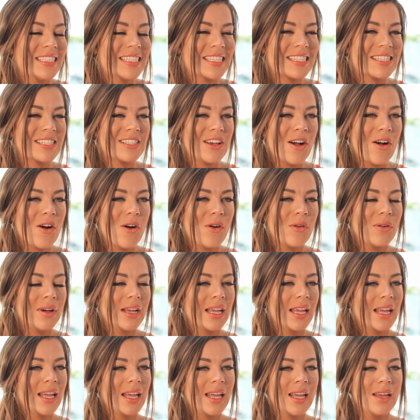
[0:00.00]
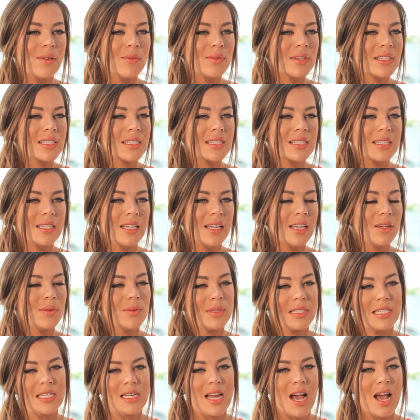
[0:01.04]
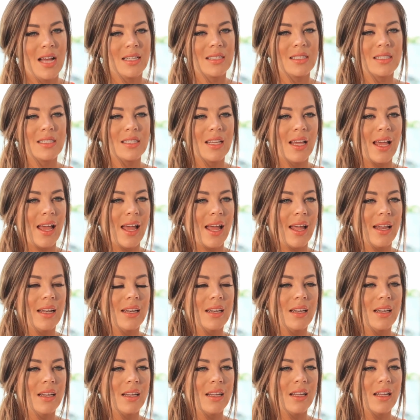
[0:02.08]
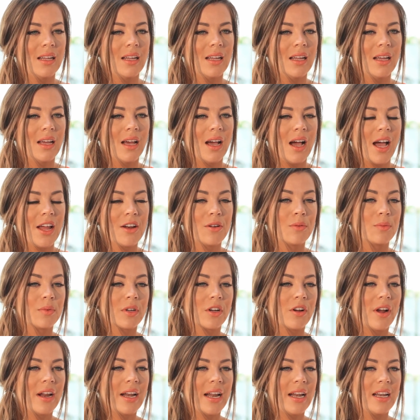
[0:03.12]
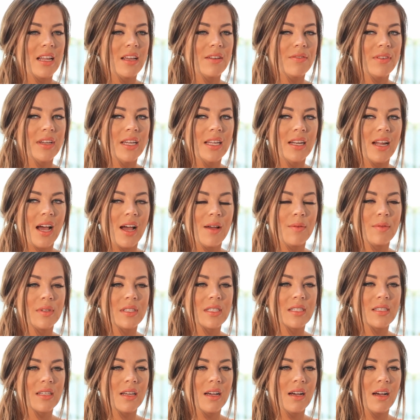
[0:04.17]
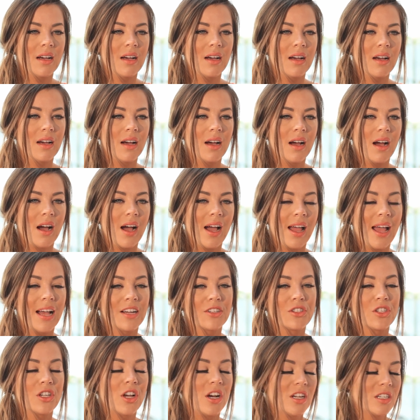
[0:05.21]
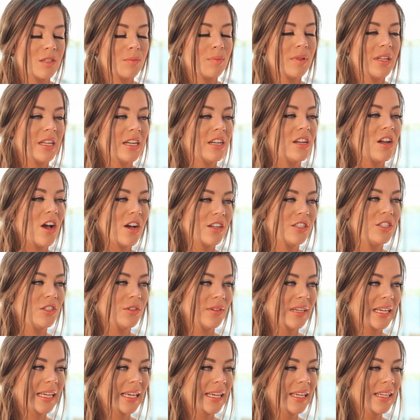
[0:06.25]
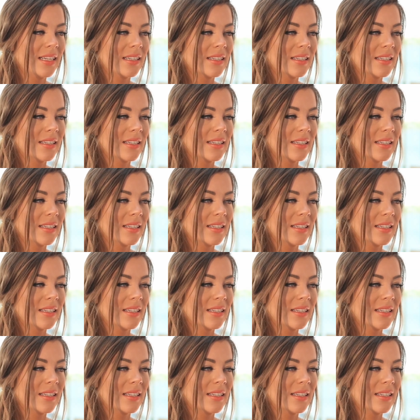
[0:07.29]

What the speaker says: So it was nuts, and I don't regret any of it. I actually contemplated not doing it.